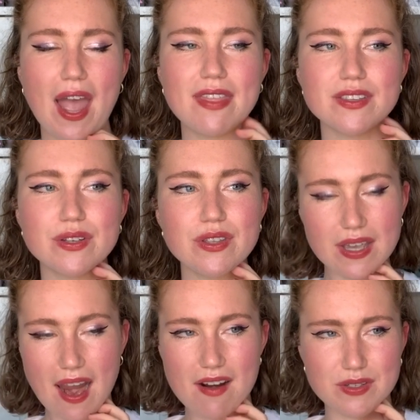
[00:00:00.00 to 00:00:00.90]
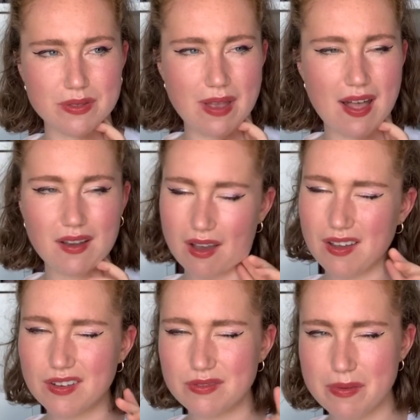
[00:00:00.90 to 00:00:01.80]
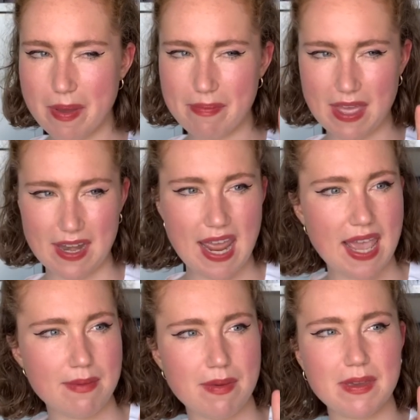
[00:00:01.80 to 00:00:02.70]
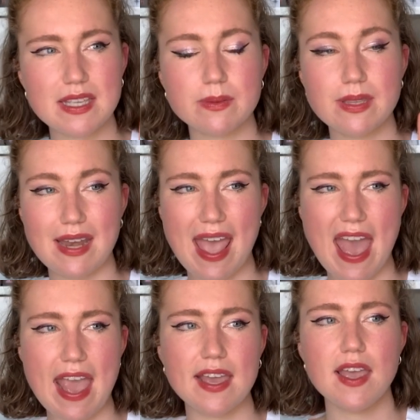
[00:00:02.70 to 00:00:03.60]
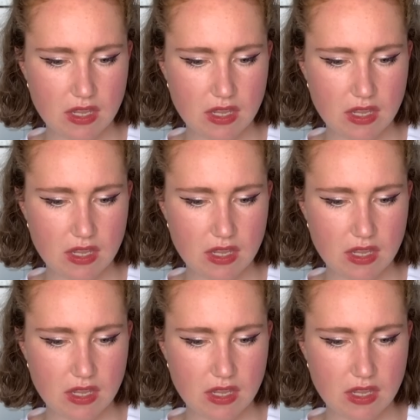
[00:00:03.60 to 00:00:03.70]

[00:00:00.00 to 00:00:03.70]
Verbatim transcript: and there's another character as well I can't remember her name it begins with an A